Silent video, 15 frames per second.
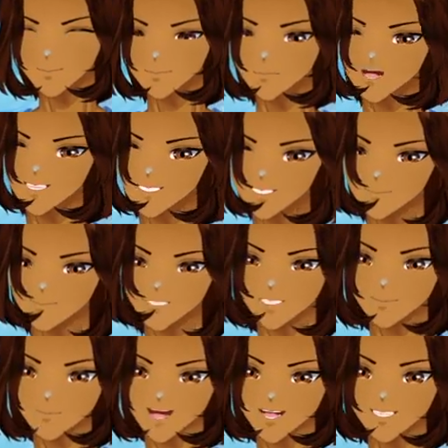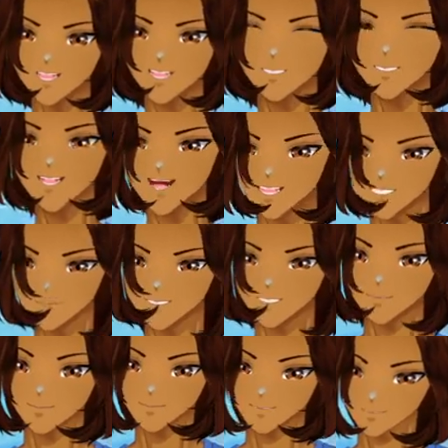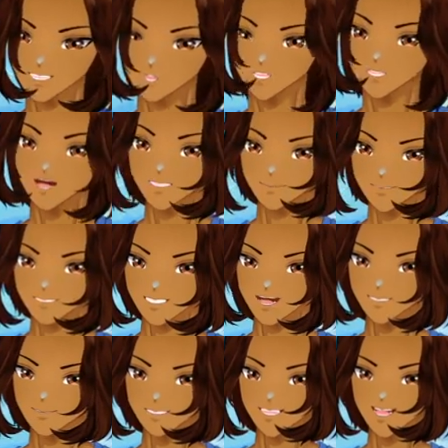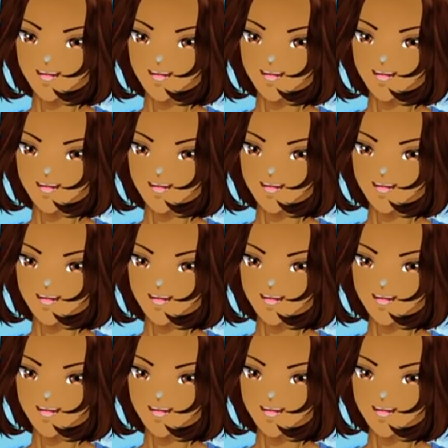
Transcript: What does peanut butter and jelly mean? Please, I would love to know.